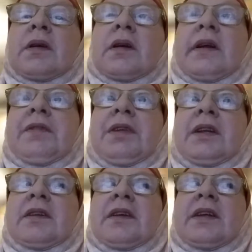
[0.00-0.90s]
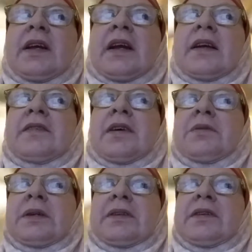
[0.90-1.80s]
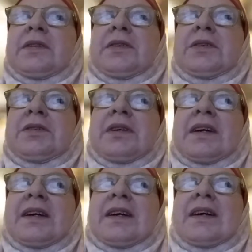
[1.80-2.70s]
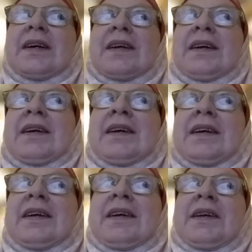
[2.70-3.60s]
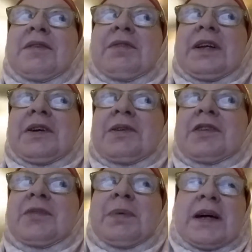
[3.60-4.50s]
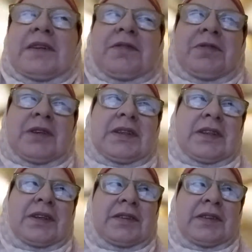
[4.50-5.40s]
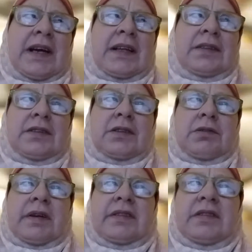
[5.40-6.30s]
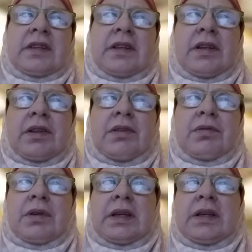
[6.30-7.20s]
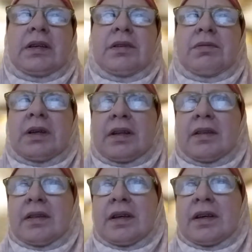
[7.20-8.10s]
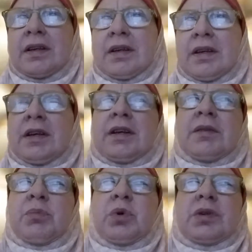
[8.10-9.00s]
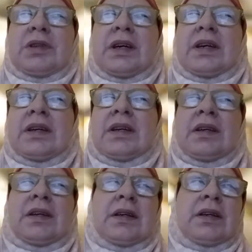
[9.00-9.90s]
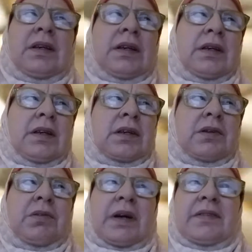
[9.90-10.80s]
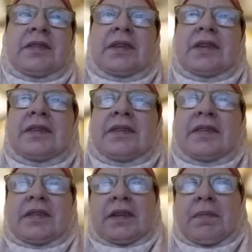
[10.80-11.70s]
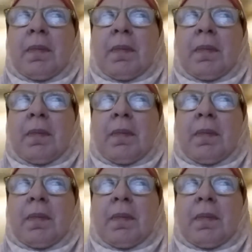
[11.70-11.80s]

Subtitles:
Good evening, Tina H. I want to do a video response for your challenge question 3 with more questions